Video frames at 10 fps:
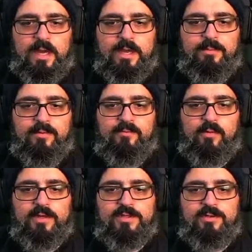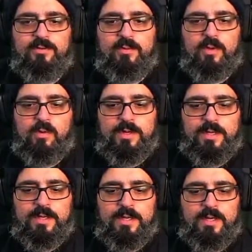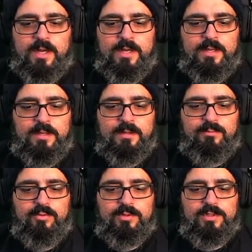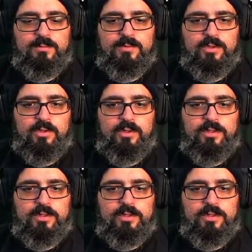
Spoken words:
before I started recording again, I put some to cook.